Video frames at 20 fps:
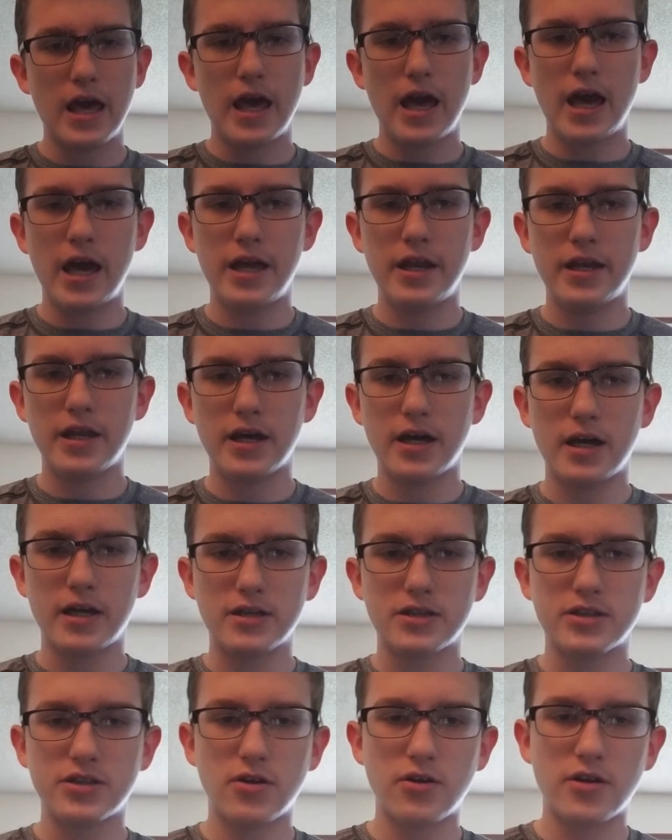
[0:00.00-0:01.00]
And
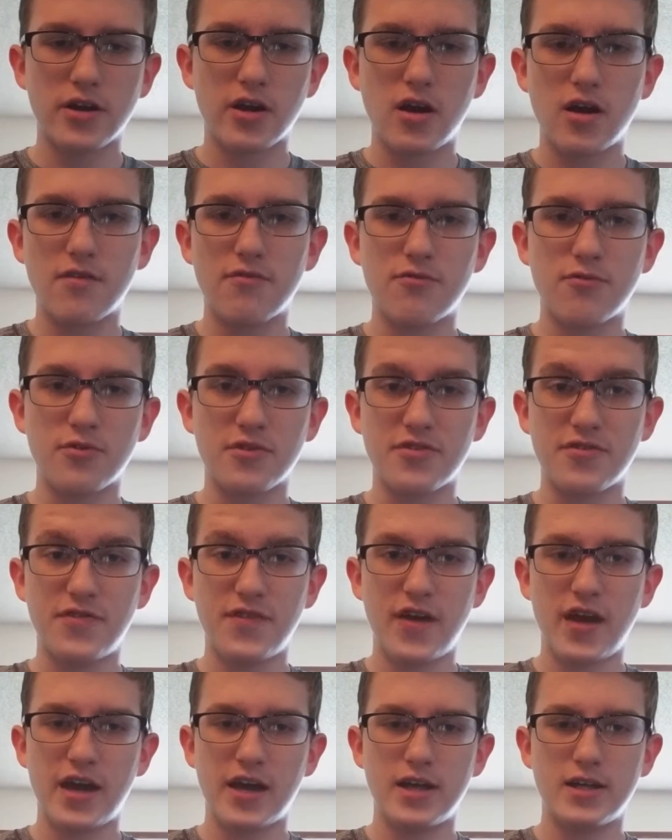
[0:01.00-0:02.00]
starting off with
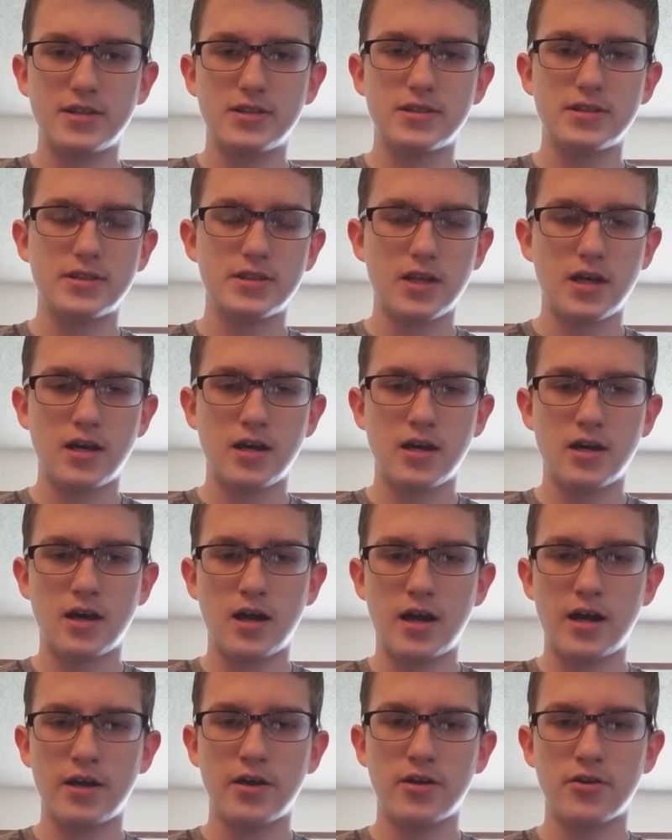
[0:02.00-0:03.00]
fans,
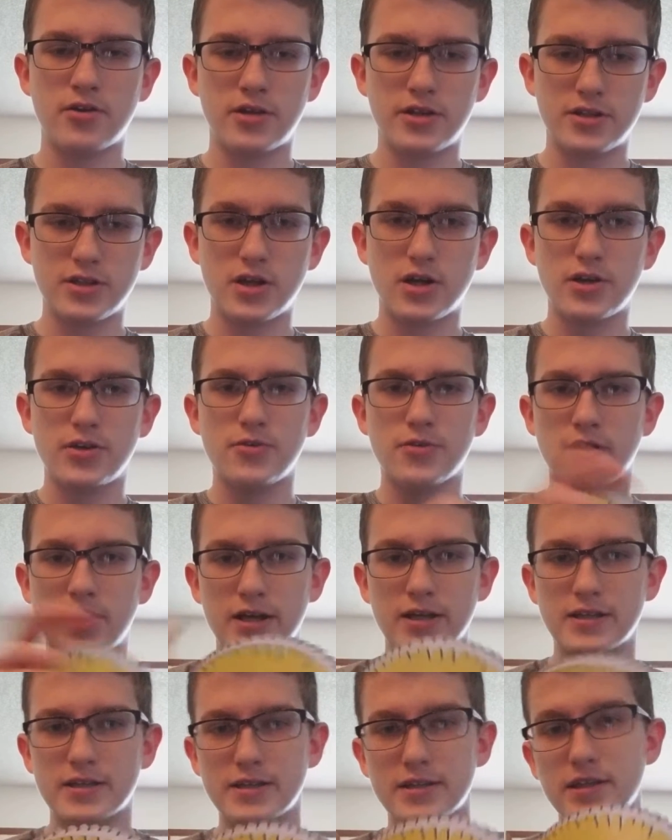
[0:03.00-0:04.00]
I already taught you
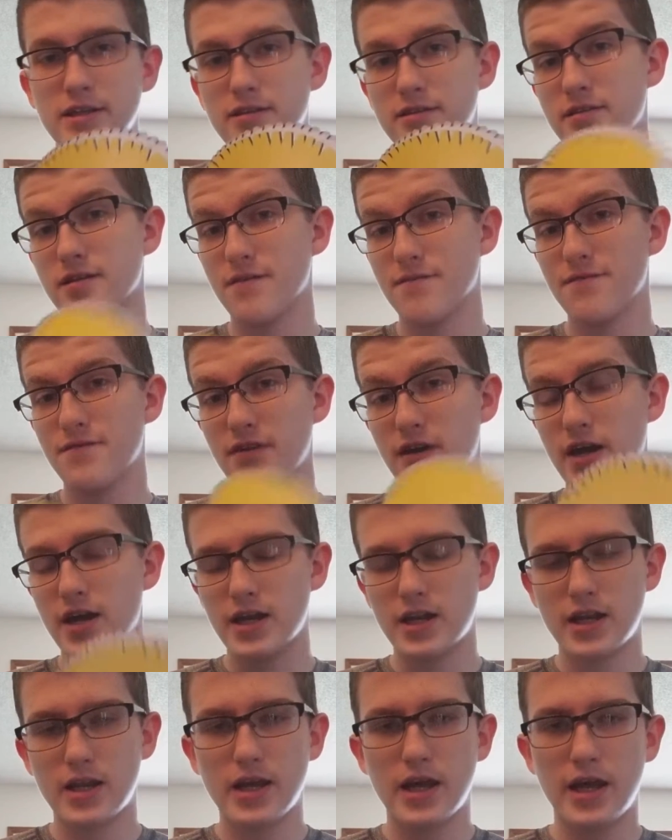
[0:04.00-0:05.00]
guys the thumb
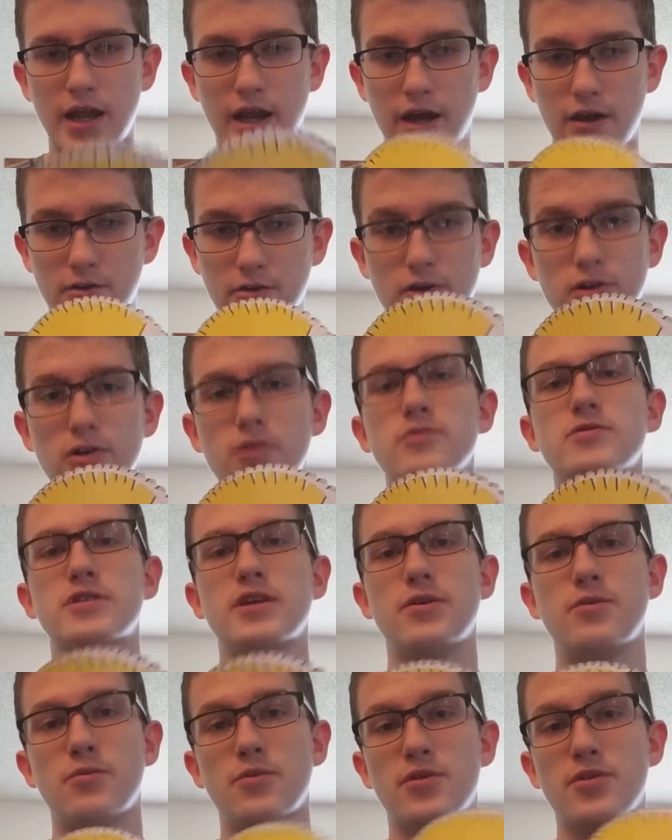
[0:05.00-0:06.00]
fan and how to close
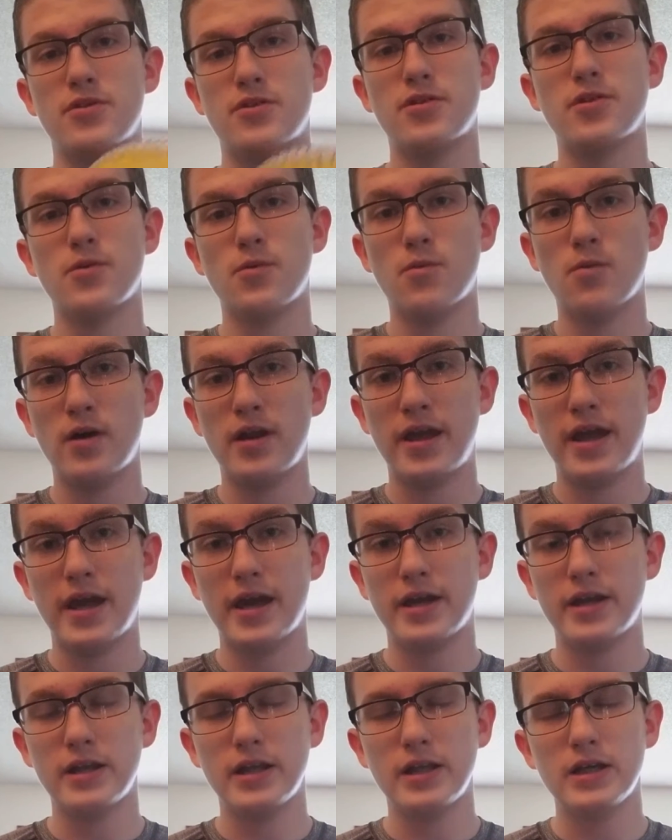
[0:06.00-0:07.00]
it with one
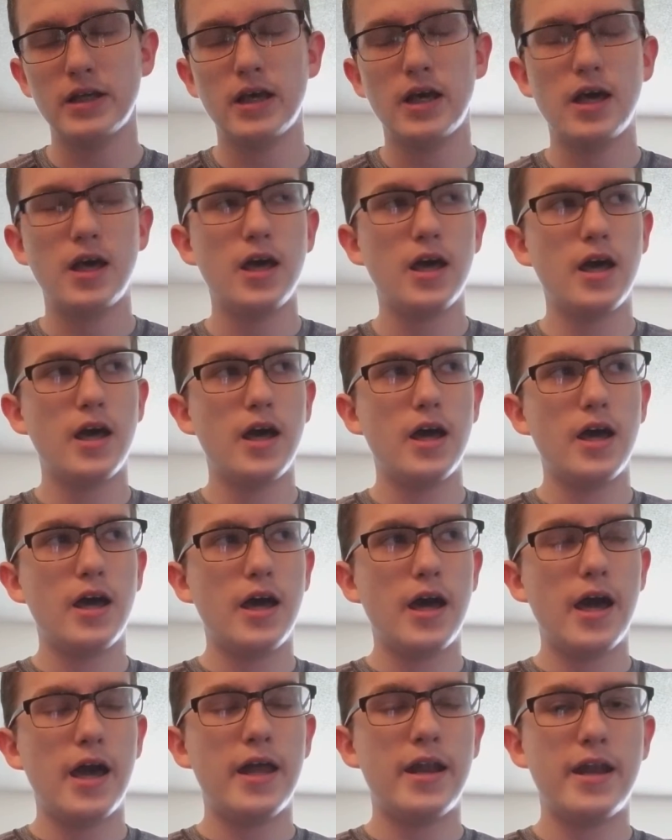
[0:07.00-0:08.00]
hand.
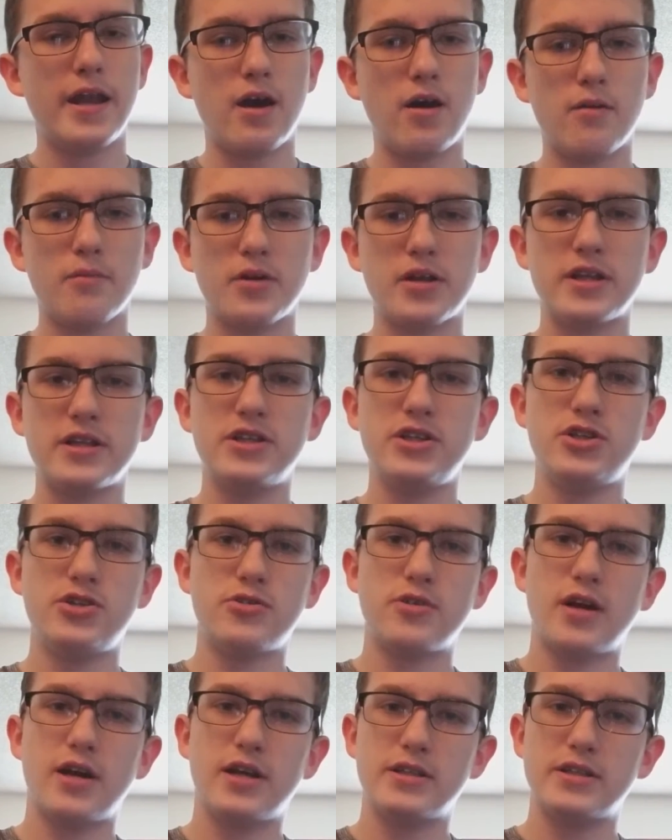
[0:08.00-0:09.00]
And now I'm going to teach you
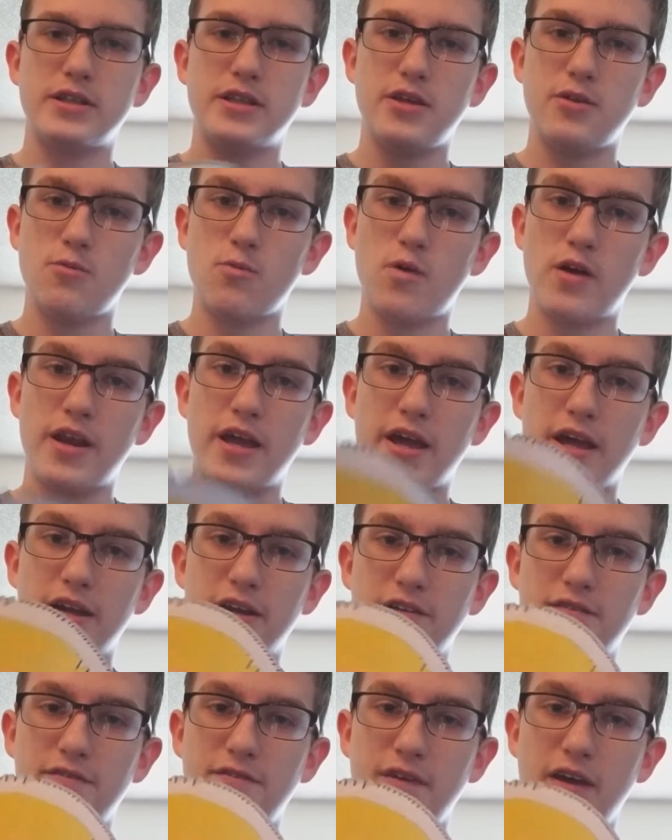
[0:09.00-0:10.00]
guys the
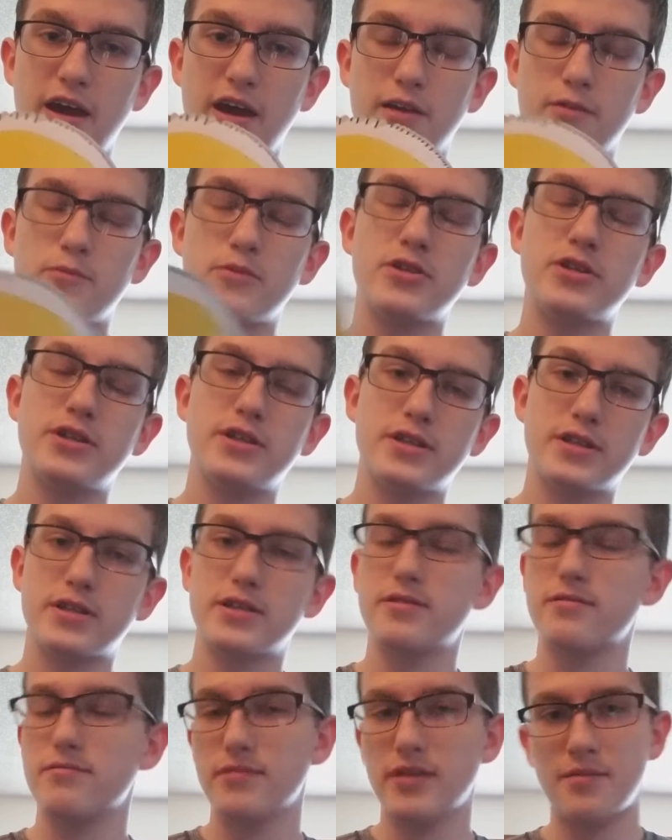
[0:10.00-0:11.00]
one-handed fan, which is,
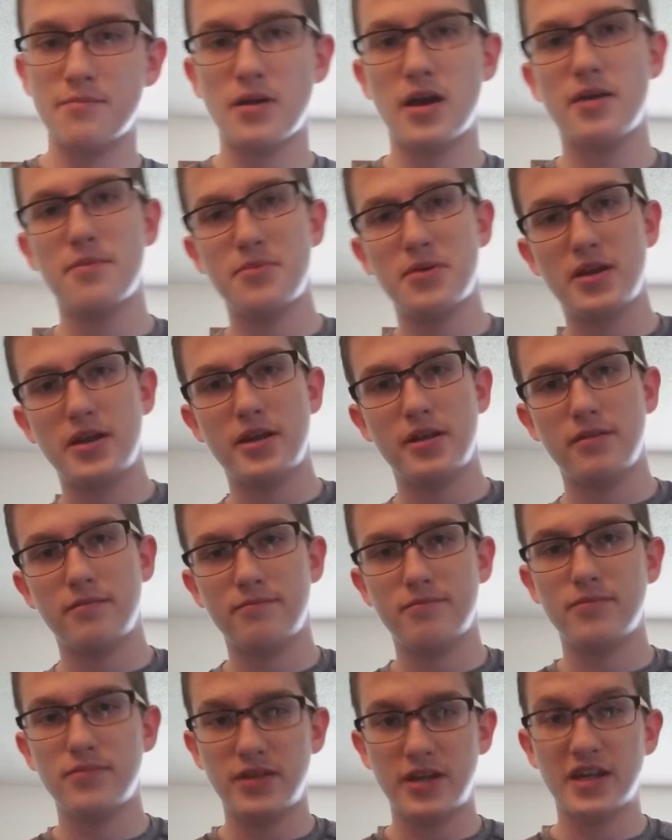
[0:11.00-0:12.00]
in my opinion,
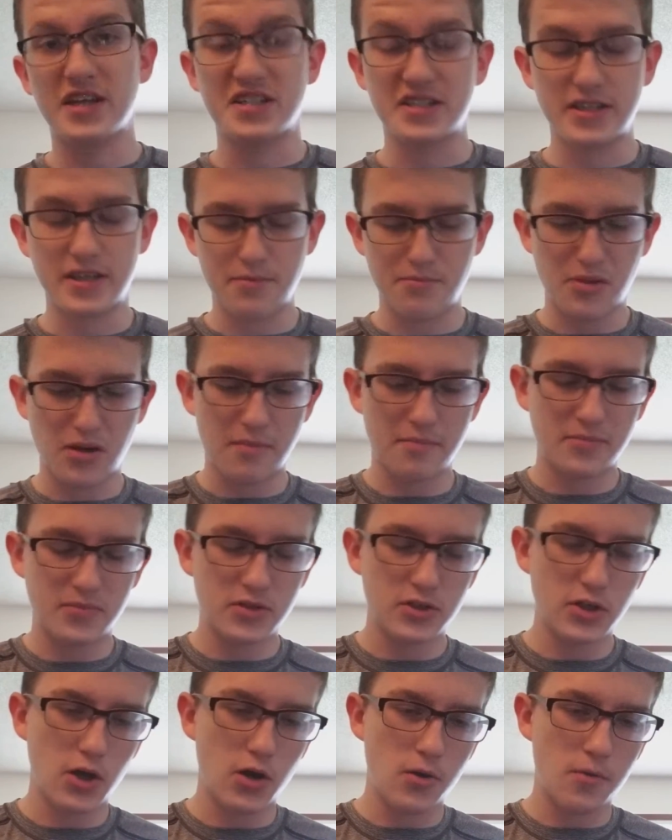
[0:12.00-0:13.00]
the next step up.
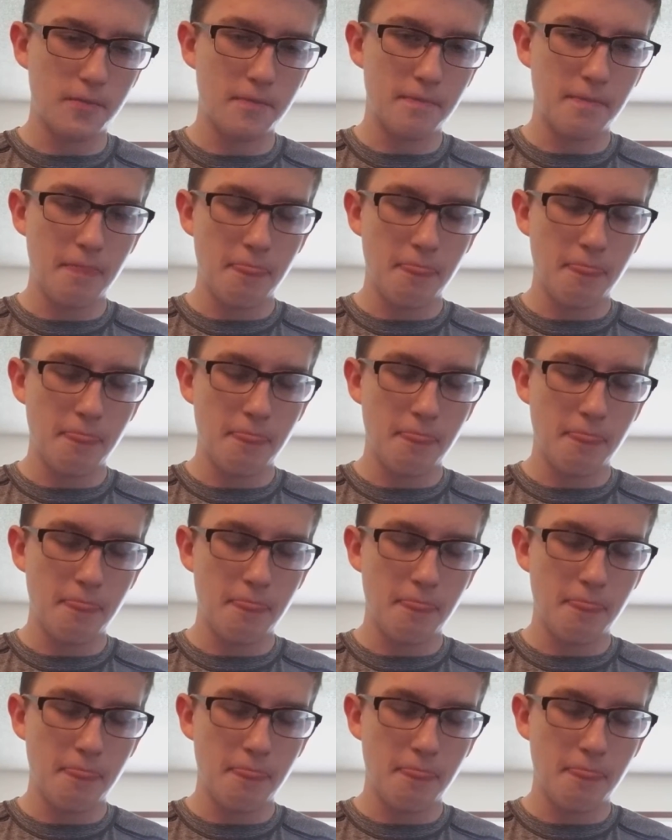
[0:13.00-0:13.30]
So